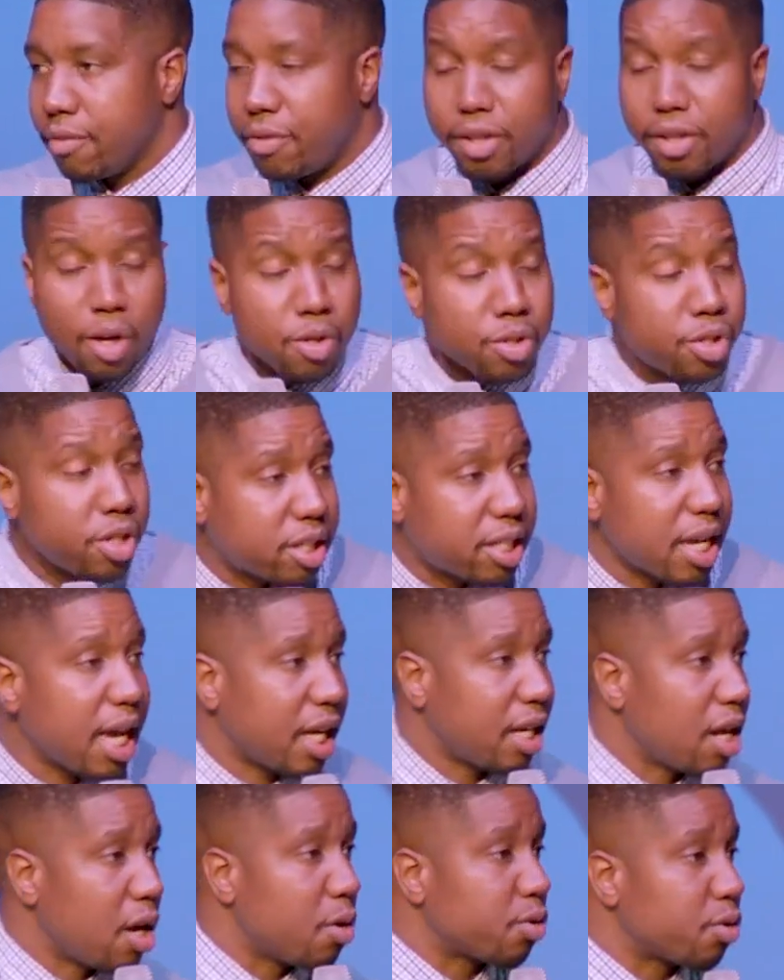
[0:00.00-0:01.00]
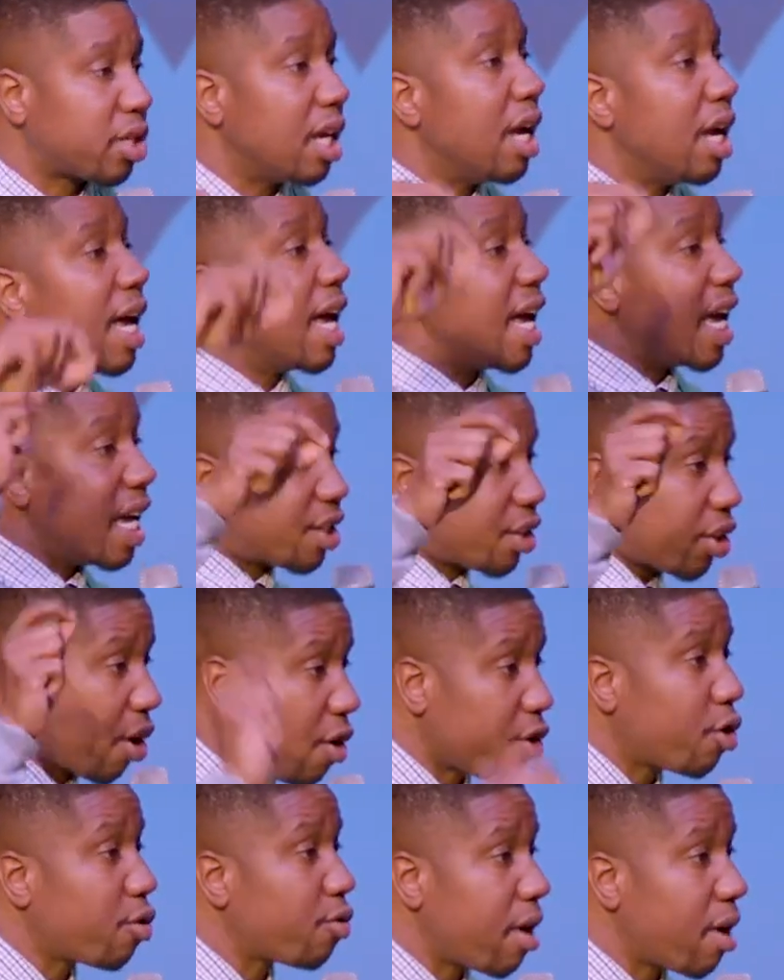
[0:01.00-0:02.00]
For those of you taking notes,
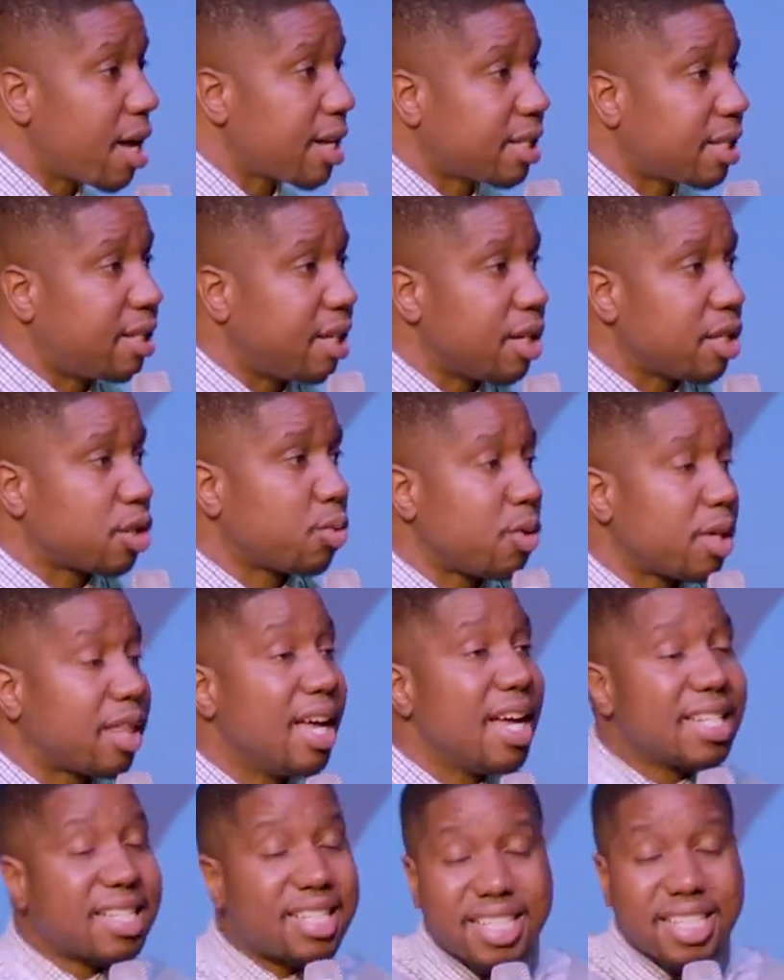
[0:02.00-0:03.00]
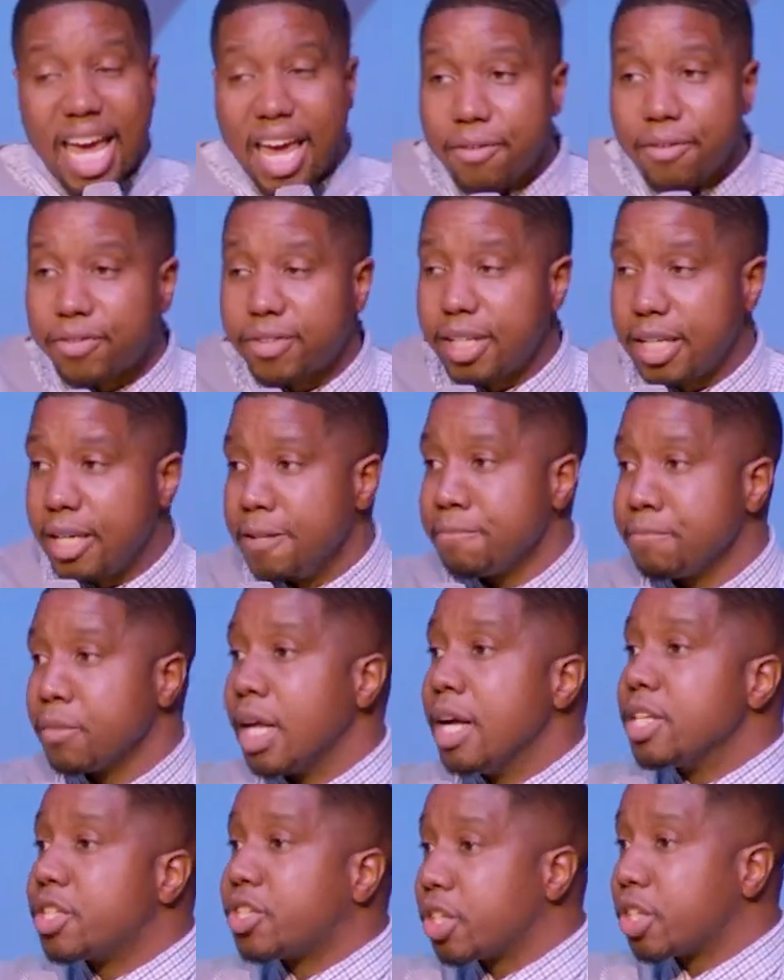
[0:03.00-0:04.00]
eternal rest deals with safety,
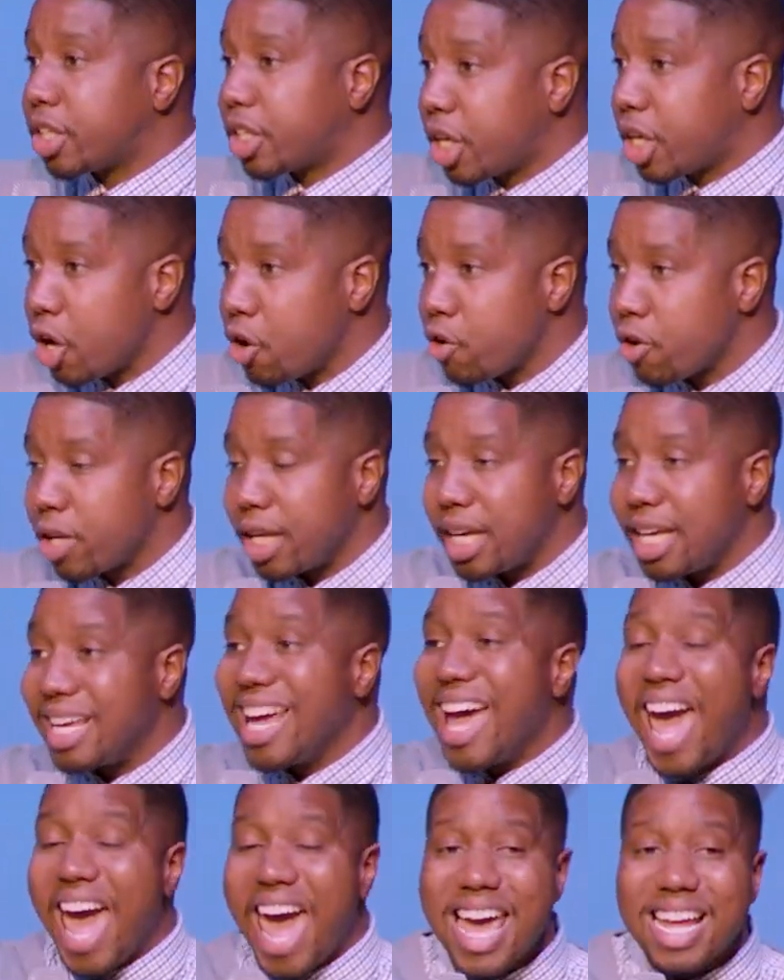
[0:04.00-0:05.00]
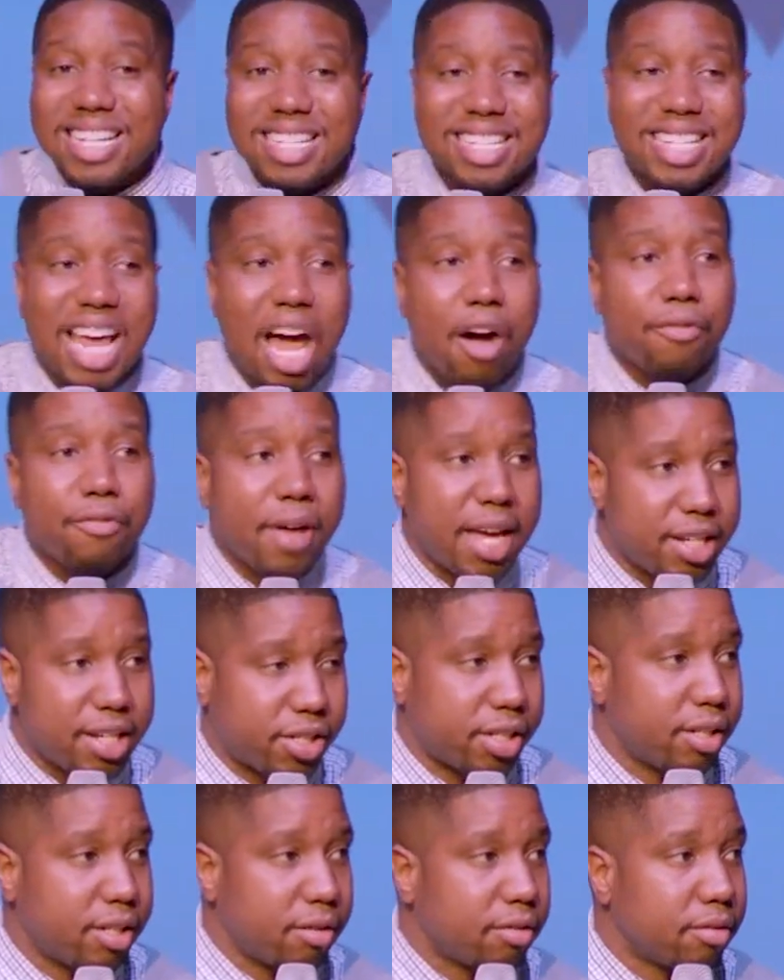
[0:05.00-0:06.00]
security, and
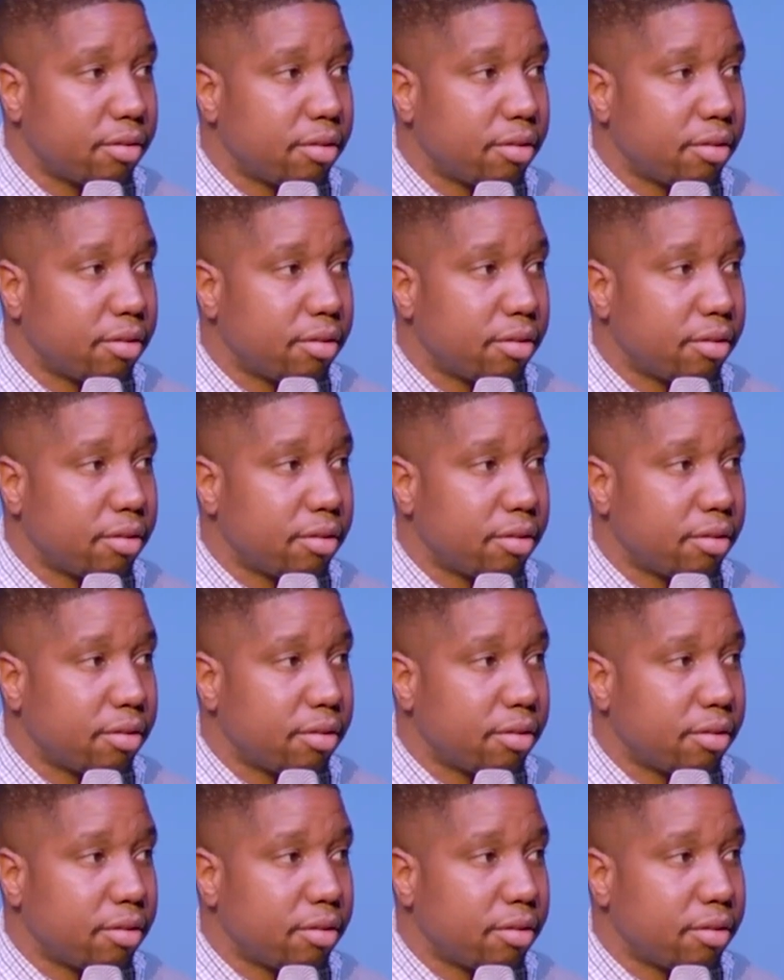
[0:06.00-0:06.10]
salvation.